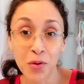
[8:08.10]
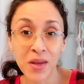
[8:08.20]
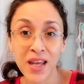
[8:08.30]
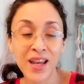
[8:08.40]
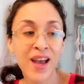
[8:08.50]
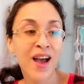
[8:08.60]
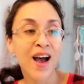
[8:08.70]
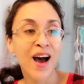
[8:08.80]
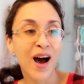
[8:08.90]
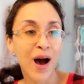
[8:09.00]
for me,
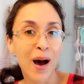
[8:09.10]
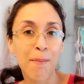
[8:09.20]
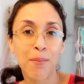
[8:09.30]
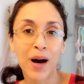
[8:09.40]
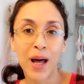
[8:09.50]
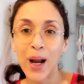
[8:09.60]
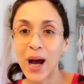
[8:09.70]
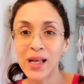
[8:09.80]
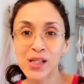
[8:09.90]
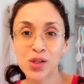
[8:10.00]
uh, but
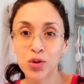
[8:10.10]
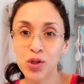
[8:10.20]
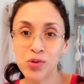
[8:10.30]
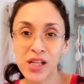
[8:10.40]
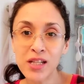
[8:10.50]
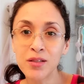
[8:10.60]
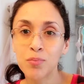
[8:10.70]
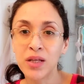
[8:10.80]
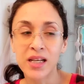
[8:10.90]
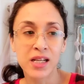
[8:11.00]
I still use it
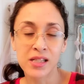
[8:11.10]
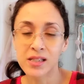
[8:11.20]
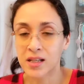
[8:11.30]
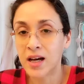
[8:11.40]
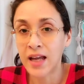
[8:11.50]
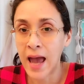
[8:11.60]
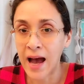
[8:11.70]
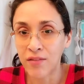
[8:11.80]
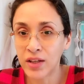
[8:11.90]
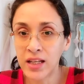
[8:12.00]
because I
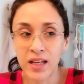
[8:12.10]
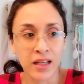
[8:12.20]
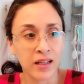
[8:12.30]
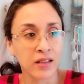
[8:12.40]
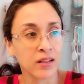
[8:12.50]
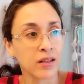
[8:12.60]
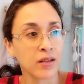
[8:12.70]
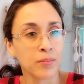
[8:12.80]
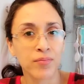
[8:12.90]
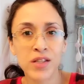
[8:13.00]
have it, and
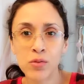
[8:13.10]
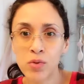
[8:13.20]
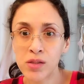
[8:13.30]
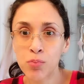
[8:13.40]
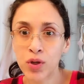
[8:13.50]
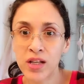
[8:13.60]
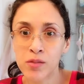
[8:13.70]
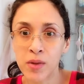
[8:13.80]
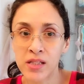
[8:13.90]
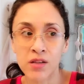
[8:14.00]
um, this was pretty
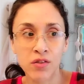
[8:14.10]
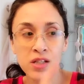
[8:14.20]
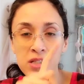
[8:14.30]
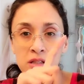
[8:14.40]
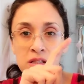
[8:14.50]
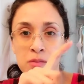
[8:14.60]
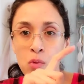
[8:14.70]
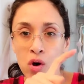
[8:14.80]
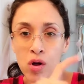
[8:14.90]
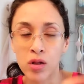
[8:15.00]
expensive. It is the
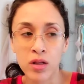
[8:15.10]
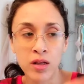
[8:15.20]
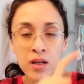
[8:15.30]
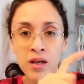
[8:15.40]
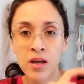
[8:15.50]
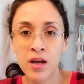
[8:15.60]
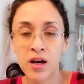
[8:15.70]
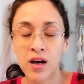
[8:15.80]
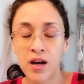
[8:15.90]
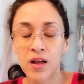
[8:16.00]
small,
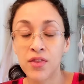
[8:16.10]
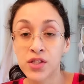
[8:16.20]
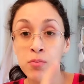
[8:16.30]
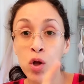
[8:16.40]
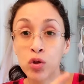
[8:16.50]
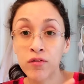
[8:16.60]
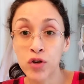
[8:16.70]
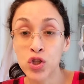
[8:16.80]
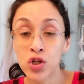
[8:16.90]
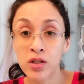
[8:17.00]
uh, the smaller
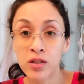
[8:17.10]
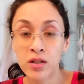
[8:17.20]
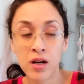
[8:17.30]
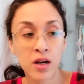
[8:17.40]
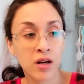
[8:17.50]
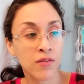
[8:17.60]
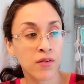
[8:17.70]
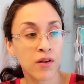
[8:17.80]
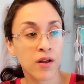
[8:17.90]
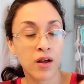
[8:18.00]
version of
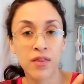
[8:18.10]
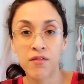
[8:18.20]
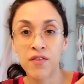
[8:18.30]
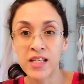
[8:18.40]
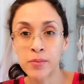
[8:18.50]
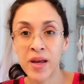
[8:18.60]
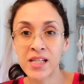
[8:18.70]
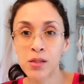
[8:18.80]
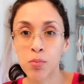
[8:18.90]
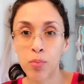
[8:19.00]
uh, the face
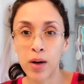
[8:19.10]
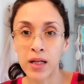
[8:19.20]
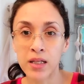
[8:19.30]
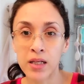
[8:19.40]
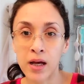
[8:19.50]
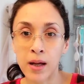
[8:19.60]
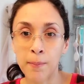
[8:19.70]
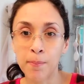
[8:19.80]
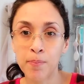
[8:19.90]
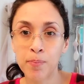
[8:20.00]
mask, but
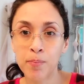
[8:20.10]
um,